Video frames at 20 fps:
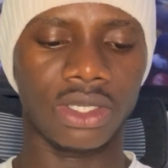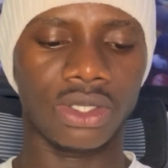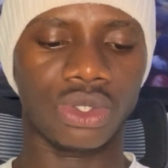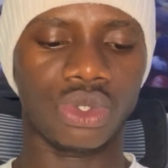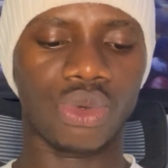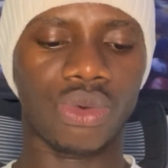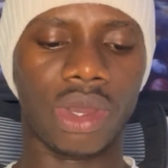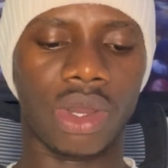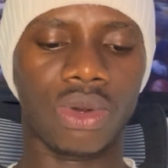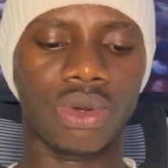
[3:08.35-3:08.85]

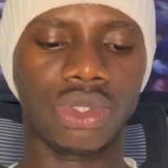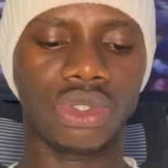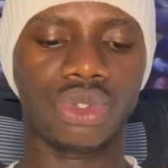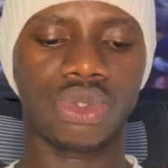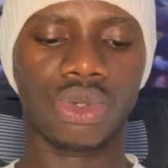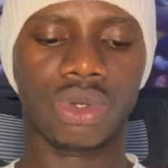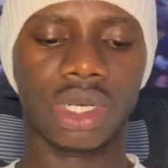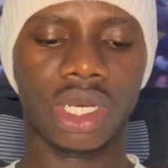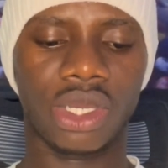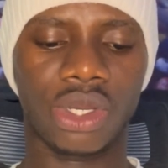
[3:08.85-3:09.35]
So we are going
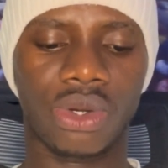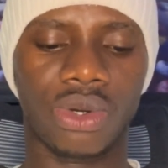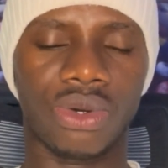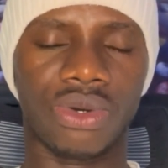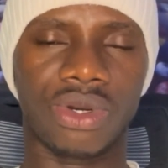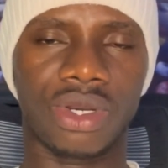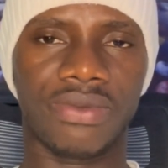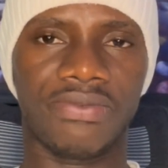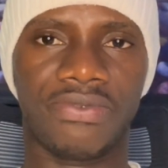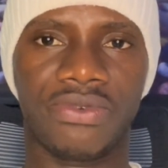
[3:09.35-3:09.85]
to click
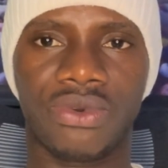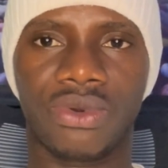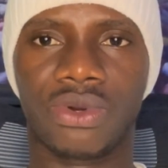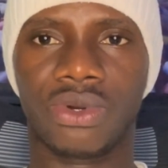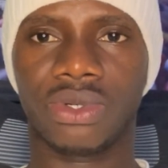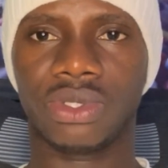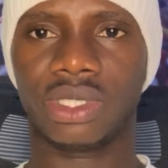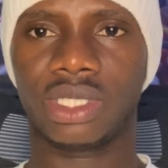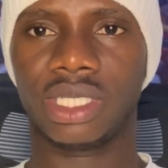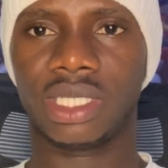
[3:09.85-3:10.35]
on review
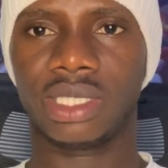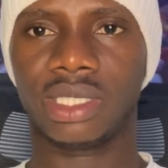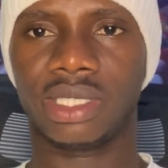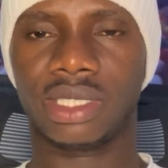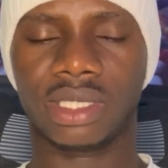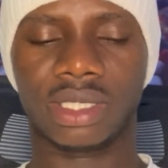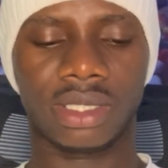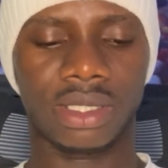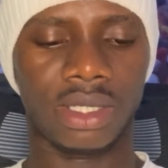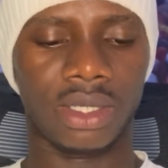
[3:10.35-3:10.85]

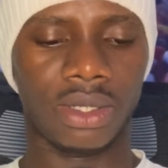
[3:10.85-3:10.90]
content.